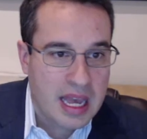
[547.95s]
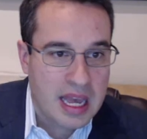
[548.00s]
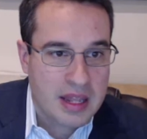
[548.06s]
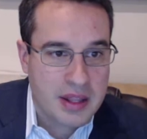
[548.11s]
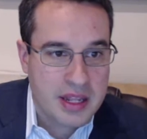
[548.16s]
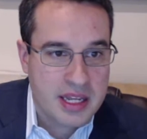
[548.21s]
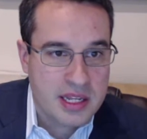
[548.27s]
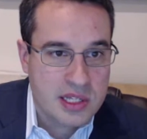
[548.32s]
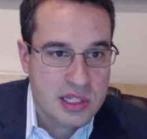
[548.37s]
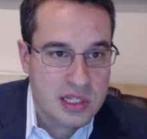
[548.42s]

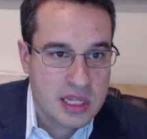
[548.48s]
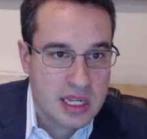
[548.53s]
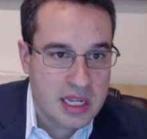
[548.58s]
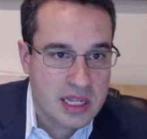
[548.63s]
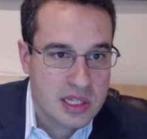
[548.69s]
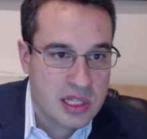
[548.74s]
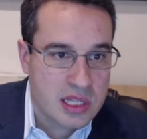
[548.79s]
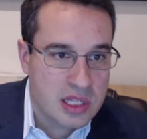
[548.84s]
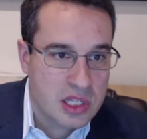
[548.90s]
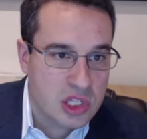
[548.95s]
And this
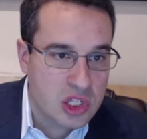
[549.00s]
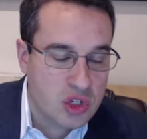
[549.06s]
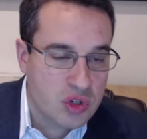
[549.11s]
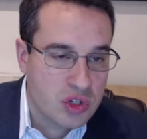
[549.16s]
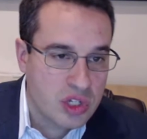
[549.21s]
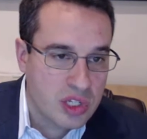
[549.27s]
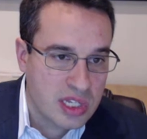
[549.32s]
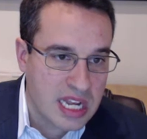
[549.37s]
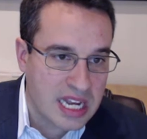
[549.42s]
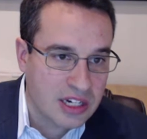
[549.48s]
is the
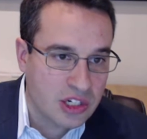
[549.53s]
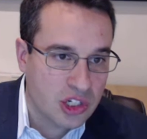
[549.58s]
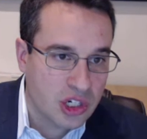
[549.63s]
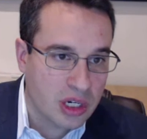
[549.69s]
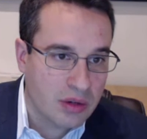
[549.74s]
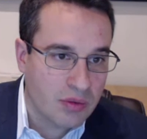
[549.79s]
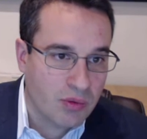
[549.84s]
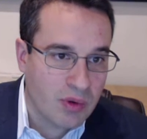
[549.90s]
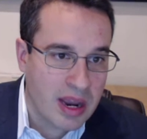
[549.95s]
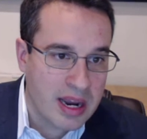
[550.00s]

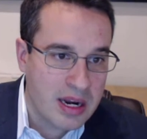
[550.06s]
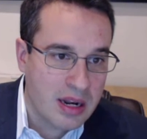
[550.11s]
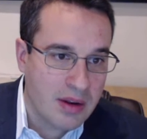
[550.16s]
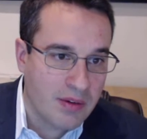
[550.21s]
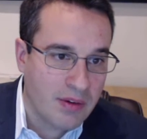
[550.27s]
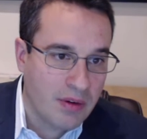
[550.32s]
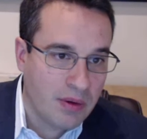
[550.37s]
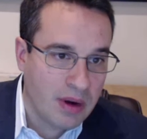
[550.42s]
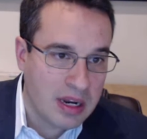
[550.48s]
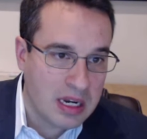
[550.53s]
section,
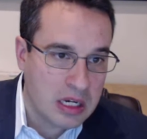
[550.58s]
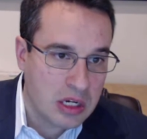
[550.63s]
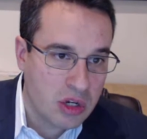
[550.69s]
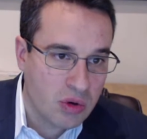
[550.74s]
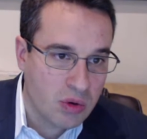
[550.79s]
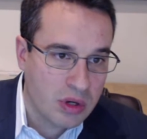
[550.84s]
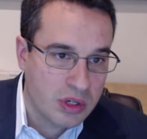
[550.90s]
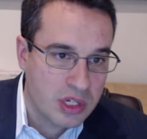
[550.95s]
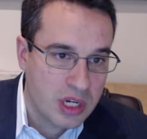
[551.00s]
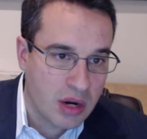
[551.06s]
right
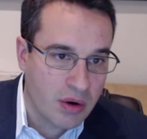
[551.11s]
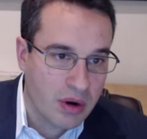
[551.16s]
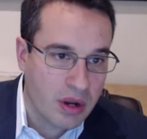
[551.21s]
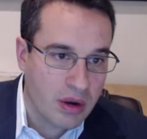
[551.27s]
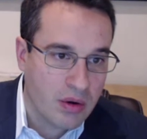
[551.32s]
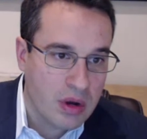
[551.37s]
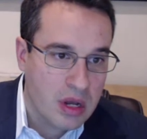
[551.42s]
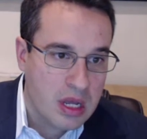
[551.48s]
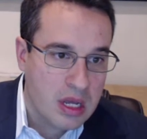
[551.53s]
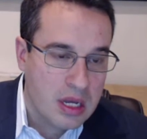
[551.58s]
here,
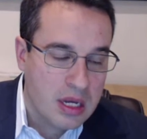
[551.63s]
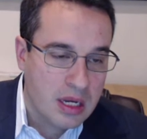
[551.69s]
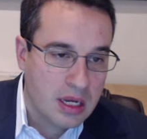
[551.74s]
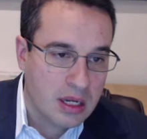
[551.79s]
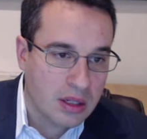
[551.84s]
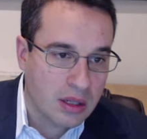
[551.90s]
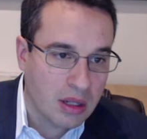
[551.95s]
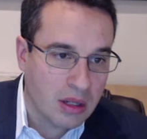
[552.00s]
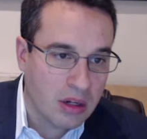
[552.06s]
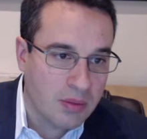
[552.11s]
Ontario,
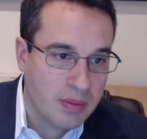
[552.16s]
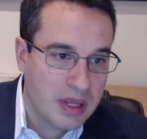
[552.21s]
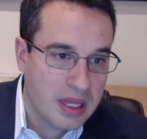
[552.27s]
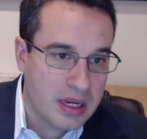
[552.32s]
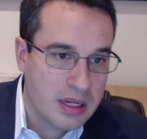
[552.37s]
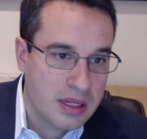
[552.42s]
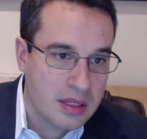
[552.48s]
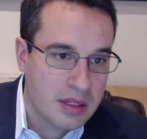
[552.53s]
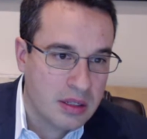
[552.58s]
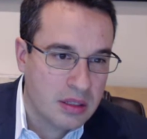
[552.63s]
a little
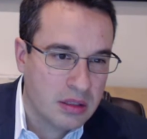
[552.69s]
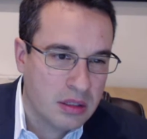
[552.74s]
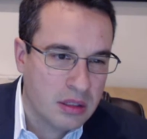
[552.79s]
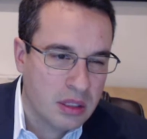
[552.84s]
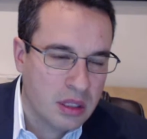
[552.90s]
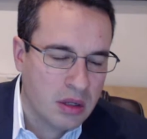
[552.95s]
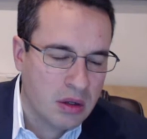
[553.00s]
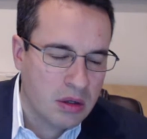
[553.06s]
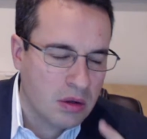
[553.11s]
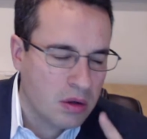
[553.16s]
bit,
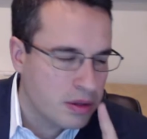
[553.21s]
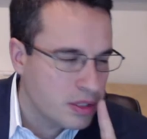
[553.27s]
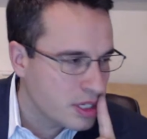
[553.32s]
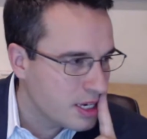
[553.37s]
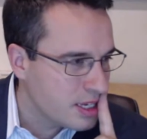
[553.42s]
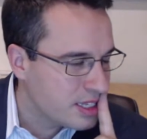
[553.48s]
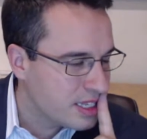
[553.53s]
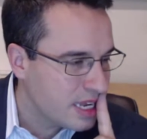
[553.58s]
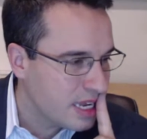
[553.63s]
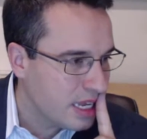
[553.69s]
I was
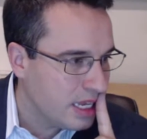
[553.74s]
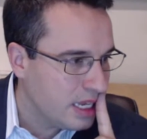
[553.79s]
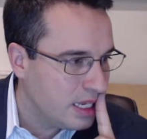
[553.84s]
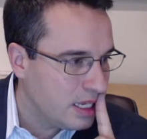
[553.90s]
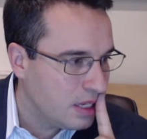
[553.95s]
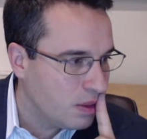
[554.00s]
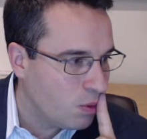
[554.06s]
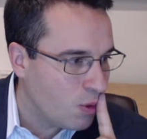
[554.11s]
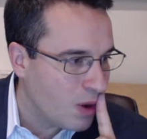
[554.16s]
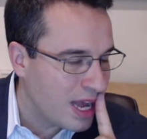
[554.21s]
going to say
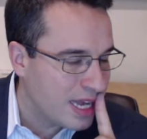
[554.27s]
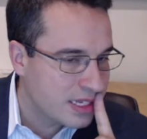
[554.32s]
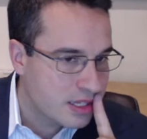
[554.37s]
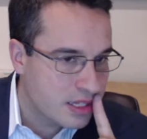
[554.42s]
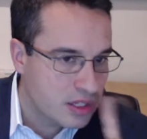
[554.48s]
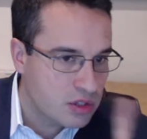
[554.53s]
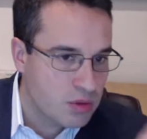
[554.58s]
west.